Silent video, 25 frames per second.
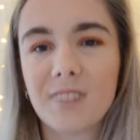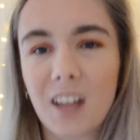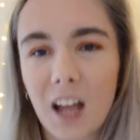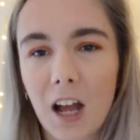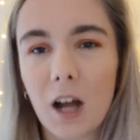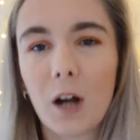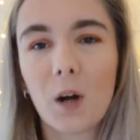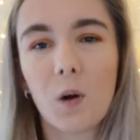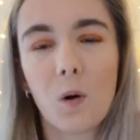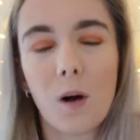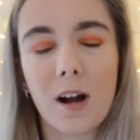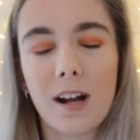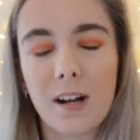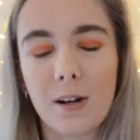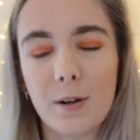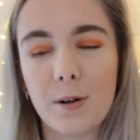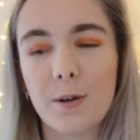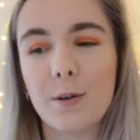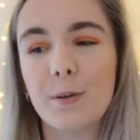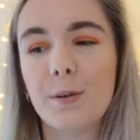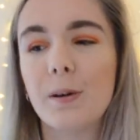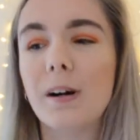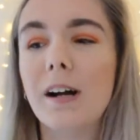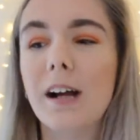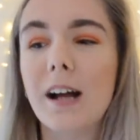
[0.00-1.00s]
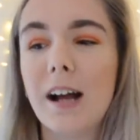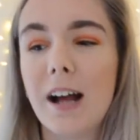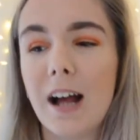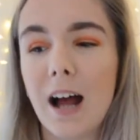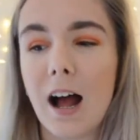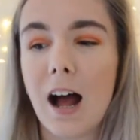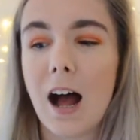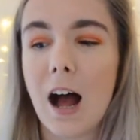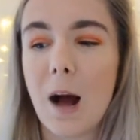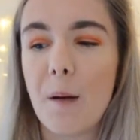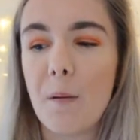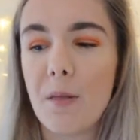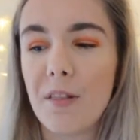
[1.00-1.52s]
are quite cool.
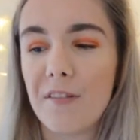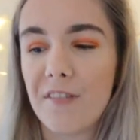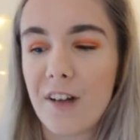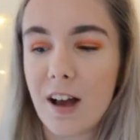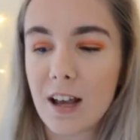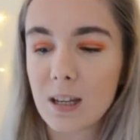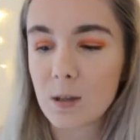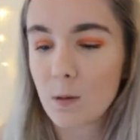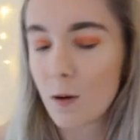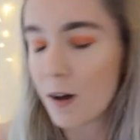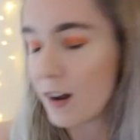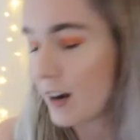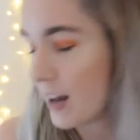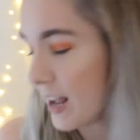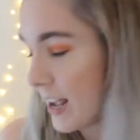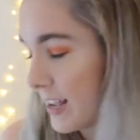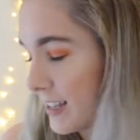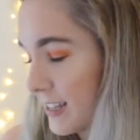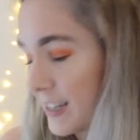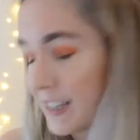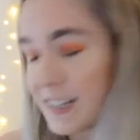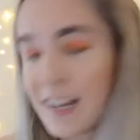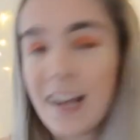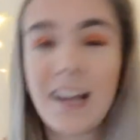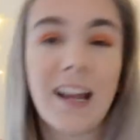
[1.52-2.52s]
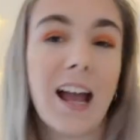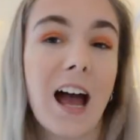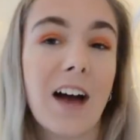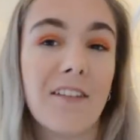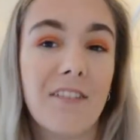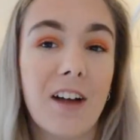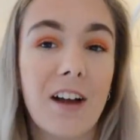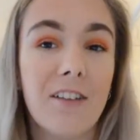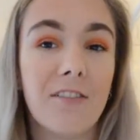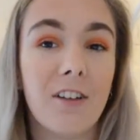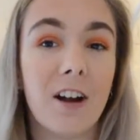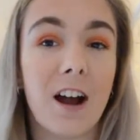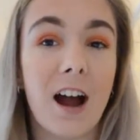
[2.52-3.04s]
The first one is a skincare
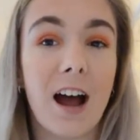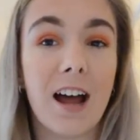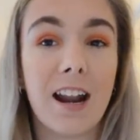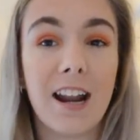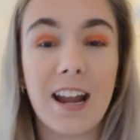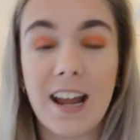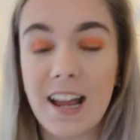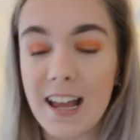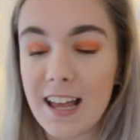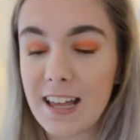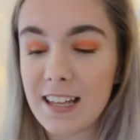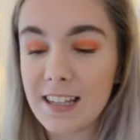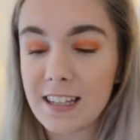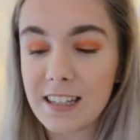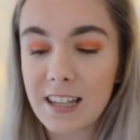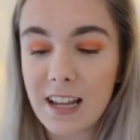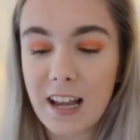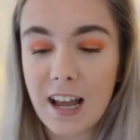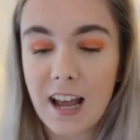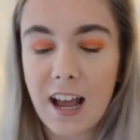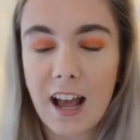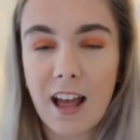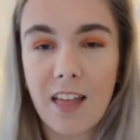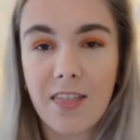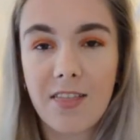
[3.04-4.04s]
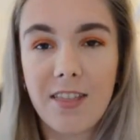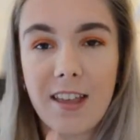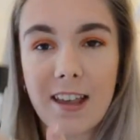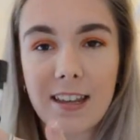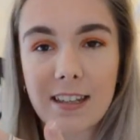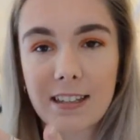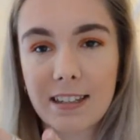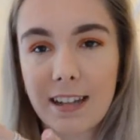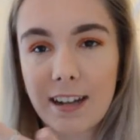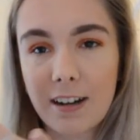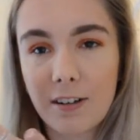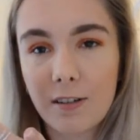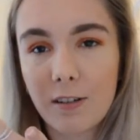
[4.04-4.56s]
favourite and it is
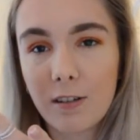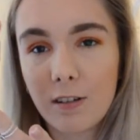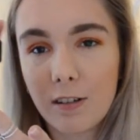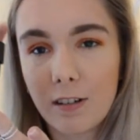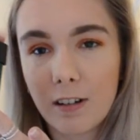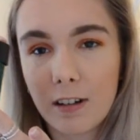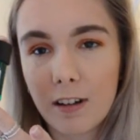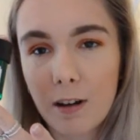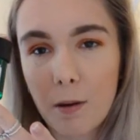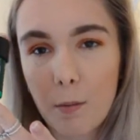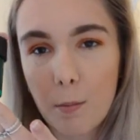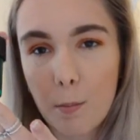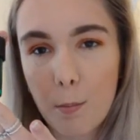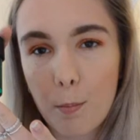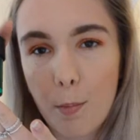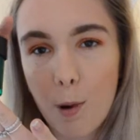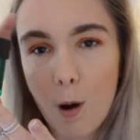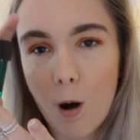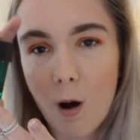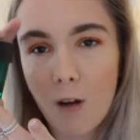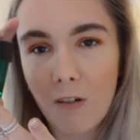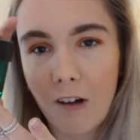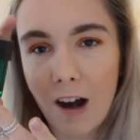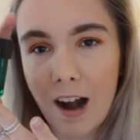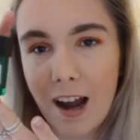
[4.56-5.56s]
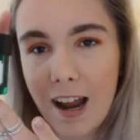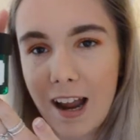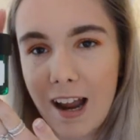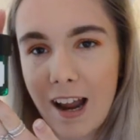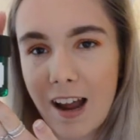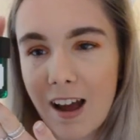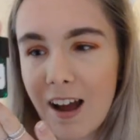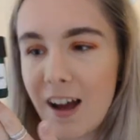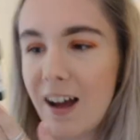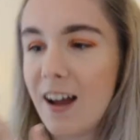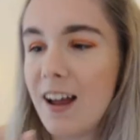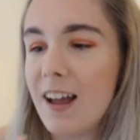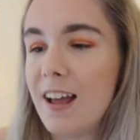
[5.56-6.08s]
this little pot right
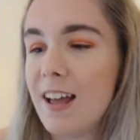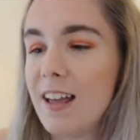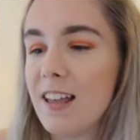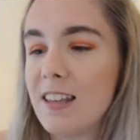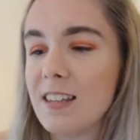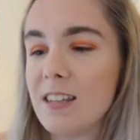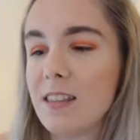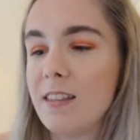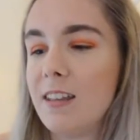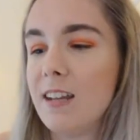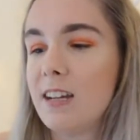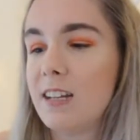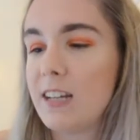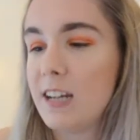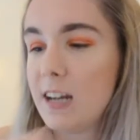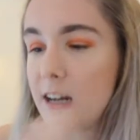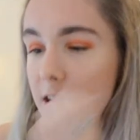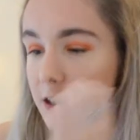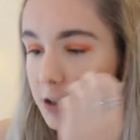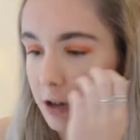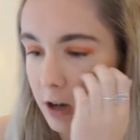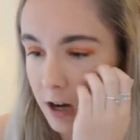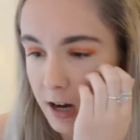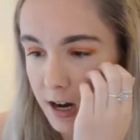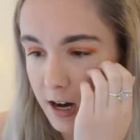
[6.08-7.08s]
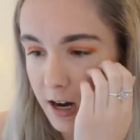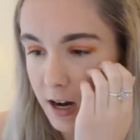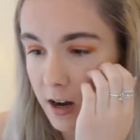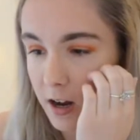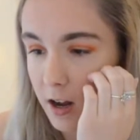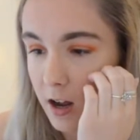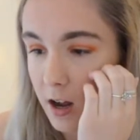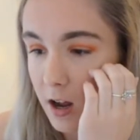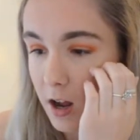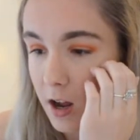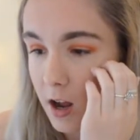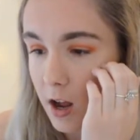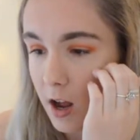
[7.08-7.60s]
here. It is the Tea Tree
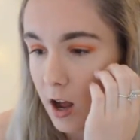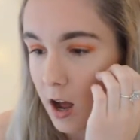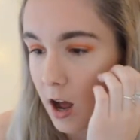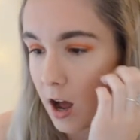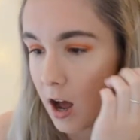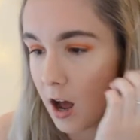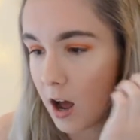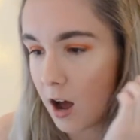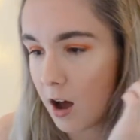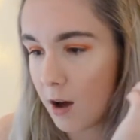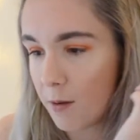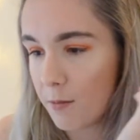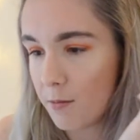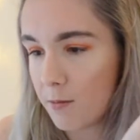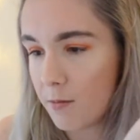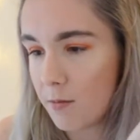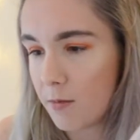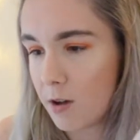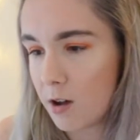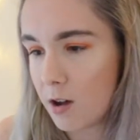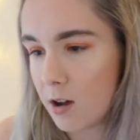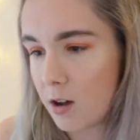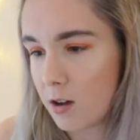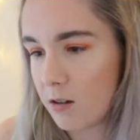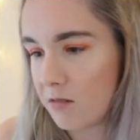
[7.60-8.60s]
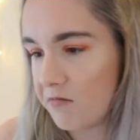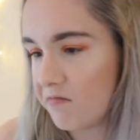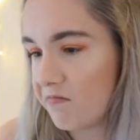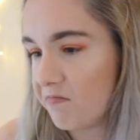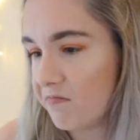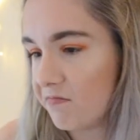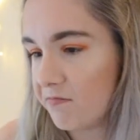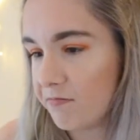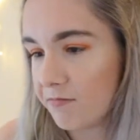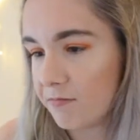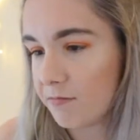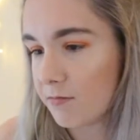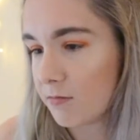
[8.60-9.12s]

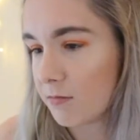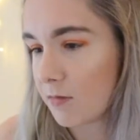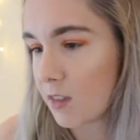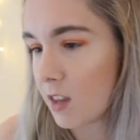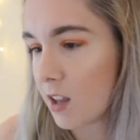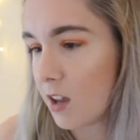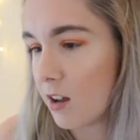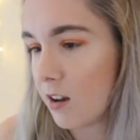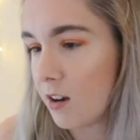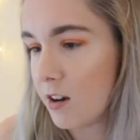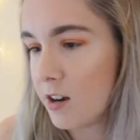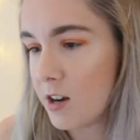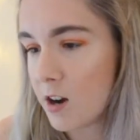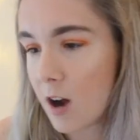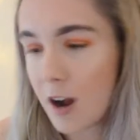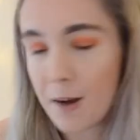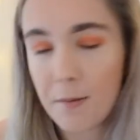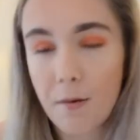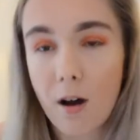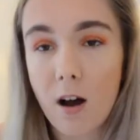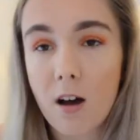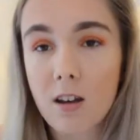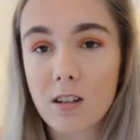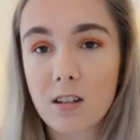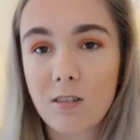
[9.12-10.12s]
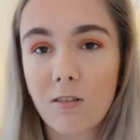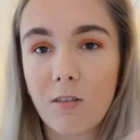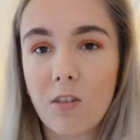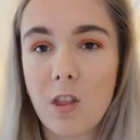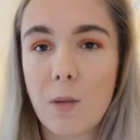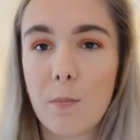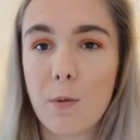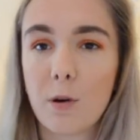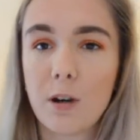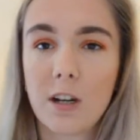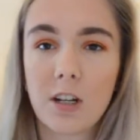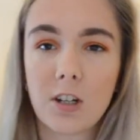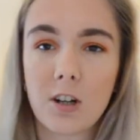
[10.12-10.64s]
night mask from the
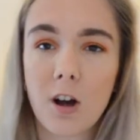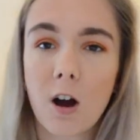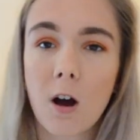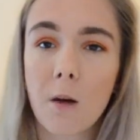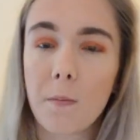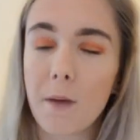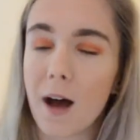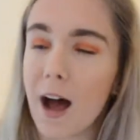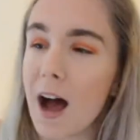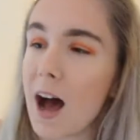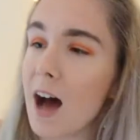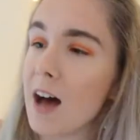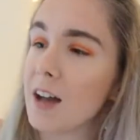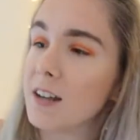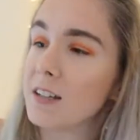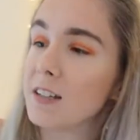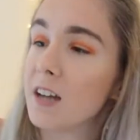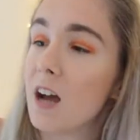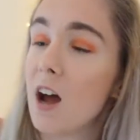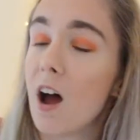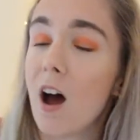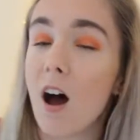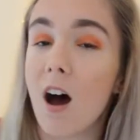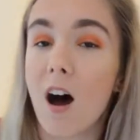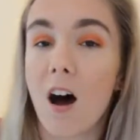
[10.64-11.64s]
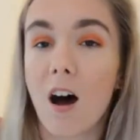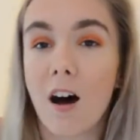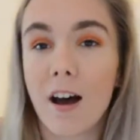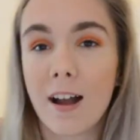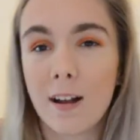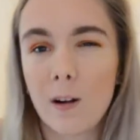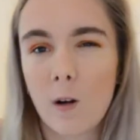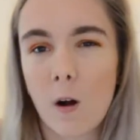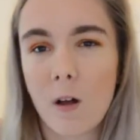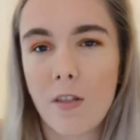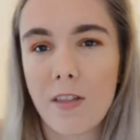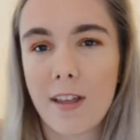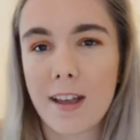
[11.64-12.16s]
Body Shop, and I
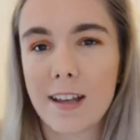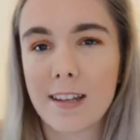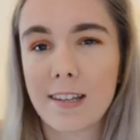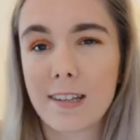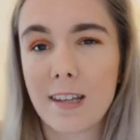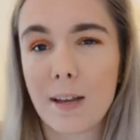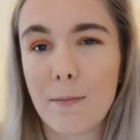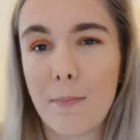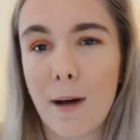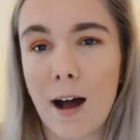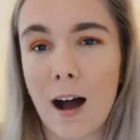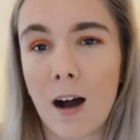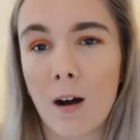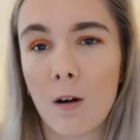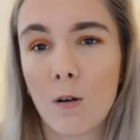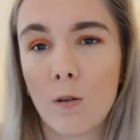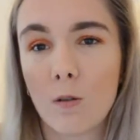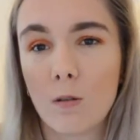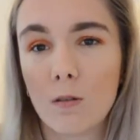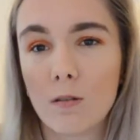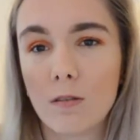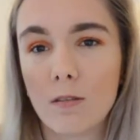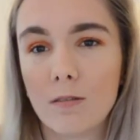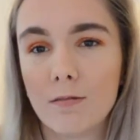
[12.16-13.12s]
got this about